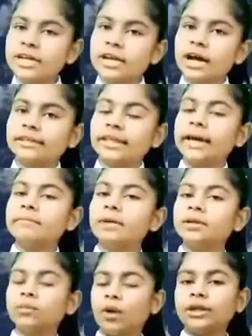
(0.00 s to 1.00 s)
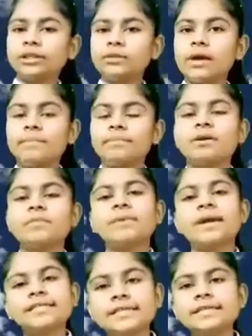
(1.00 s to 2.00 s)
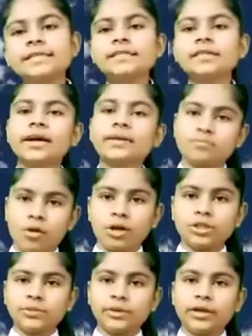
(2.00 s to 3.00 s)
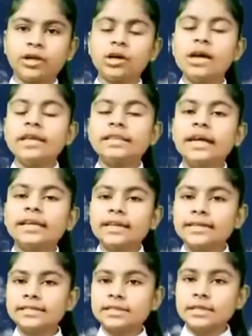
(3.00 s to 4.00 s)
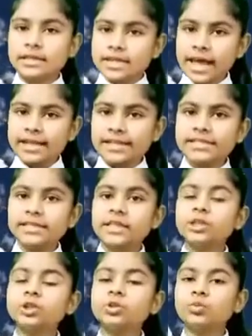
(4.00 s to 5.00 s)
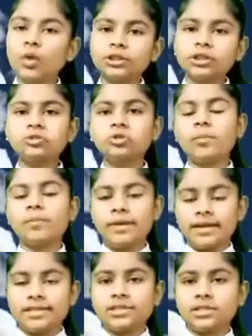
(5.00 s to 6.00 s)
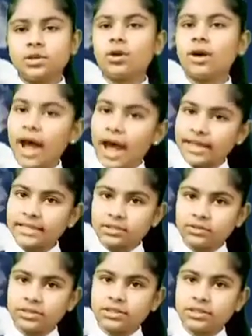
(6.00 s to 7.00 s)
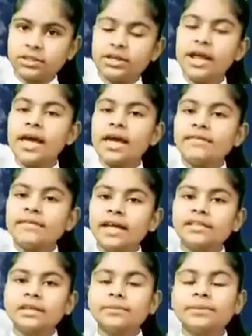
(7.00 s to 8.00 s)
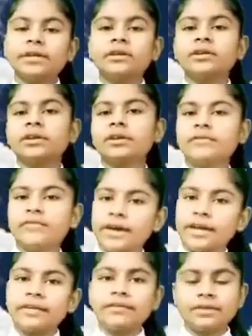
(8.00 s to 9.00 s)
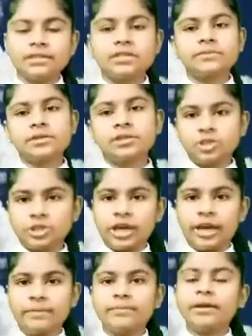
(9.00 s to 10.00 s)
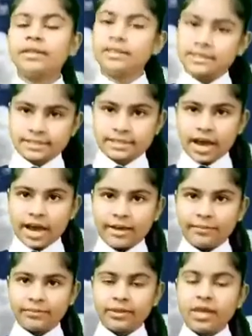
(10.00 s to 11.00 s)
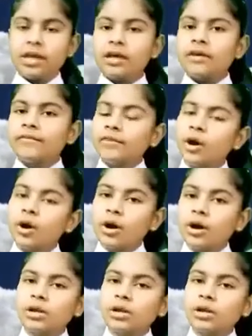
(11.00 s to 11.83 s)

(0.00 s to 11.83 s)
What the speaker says: are nothing but water vapor present in the atmosphere that has condensed into water droplets or ice crystal that appear in a very visible shape in the sky. We all